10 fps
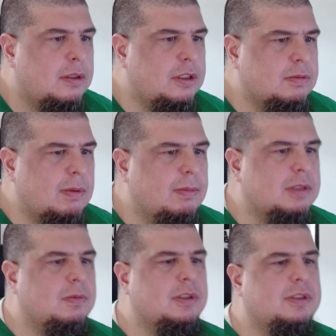Used to be
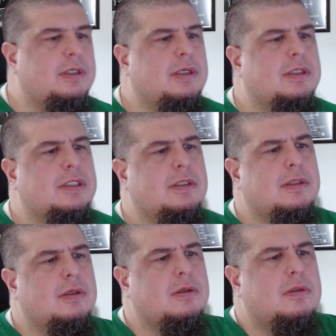much more serious into
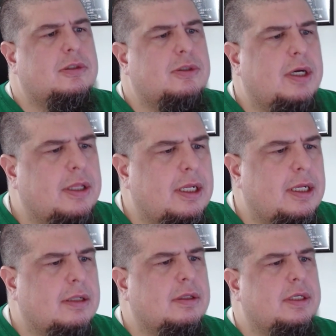the strength
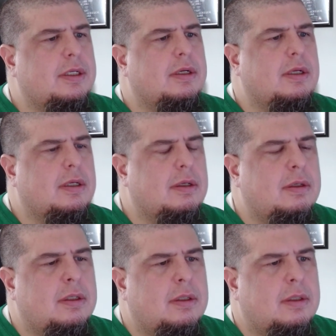athlete,
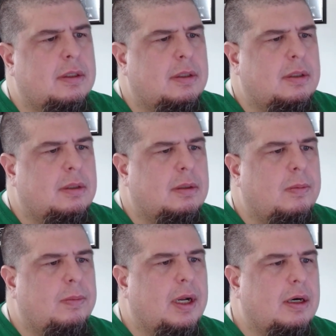
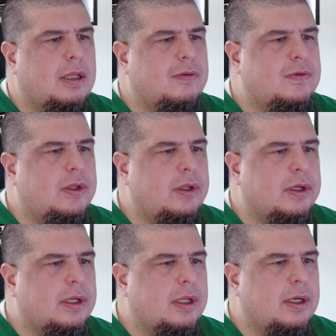
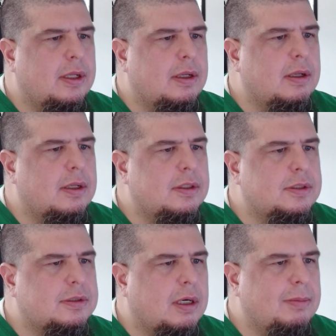powerlifting, and
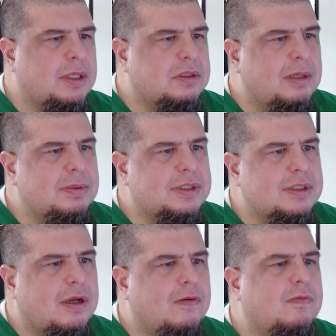strongman type of
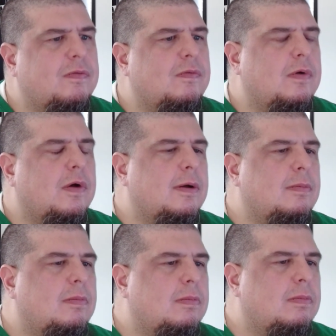stuff.
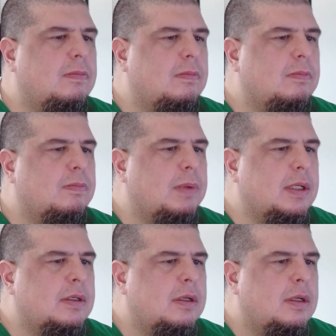
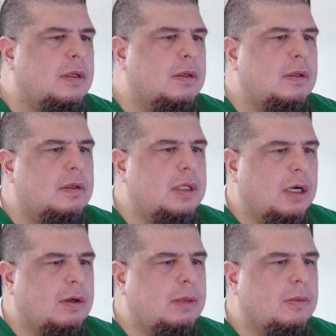But
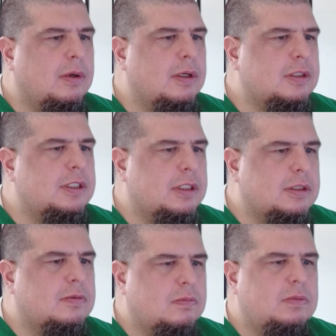anymore it's
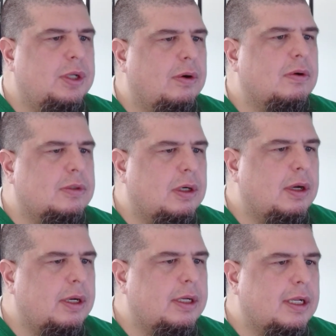just general
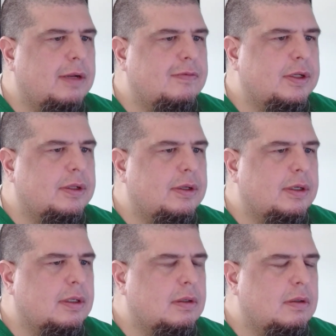training and everything.
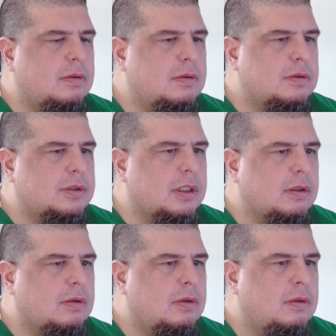And so,